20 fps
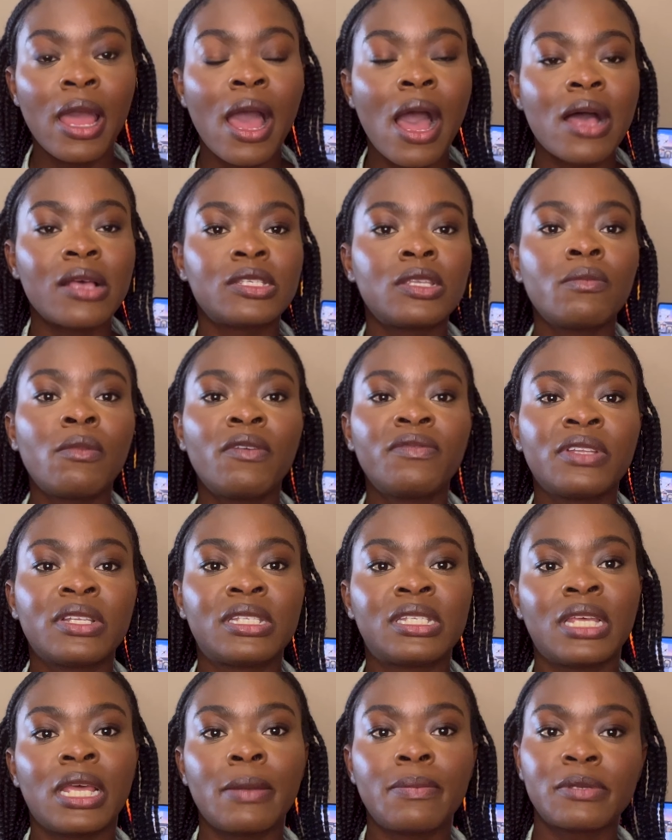and some of the
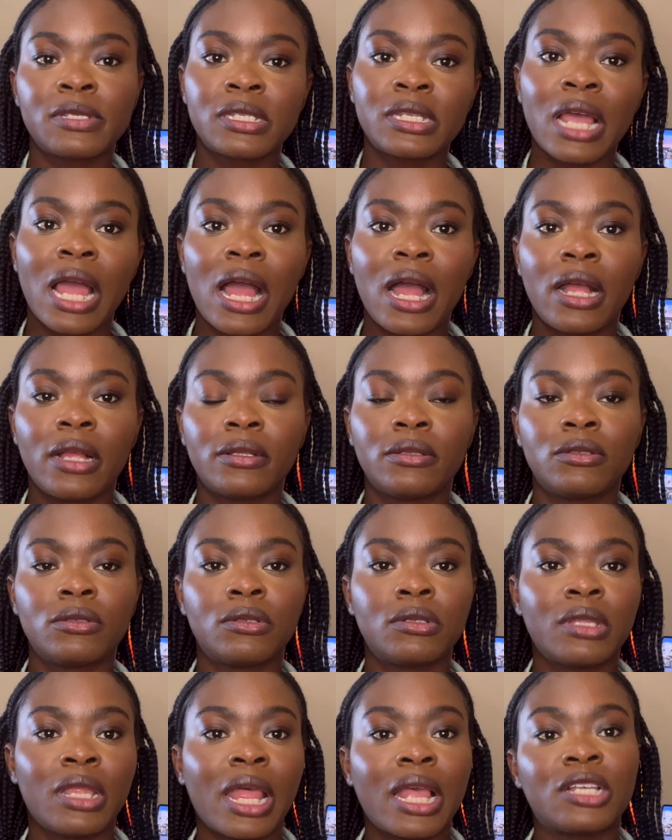tips
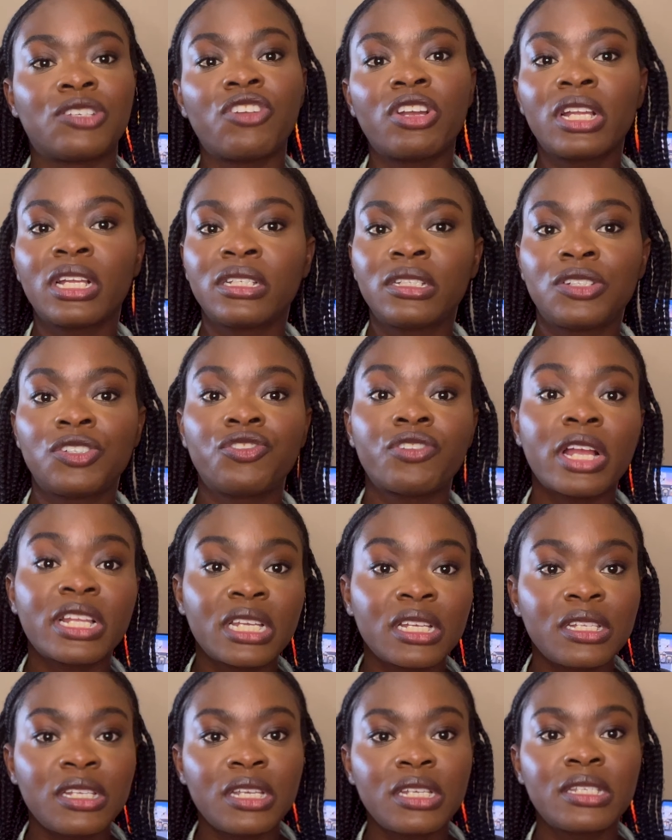and
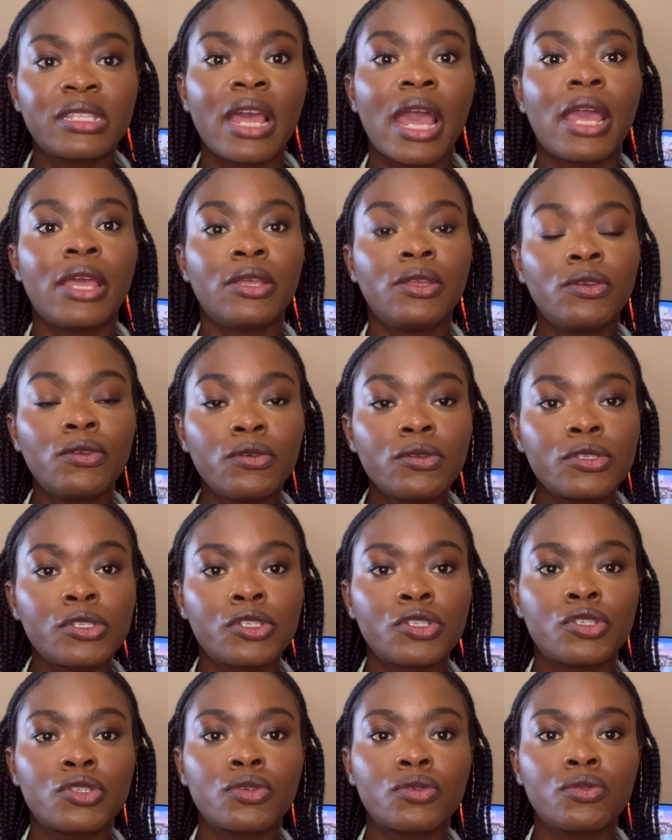strategies that I use
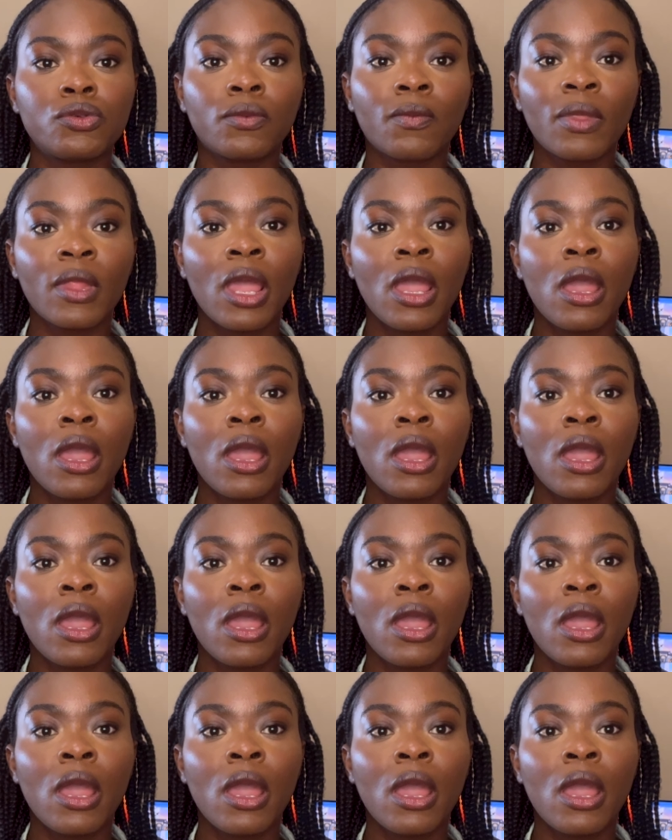to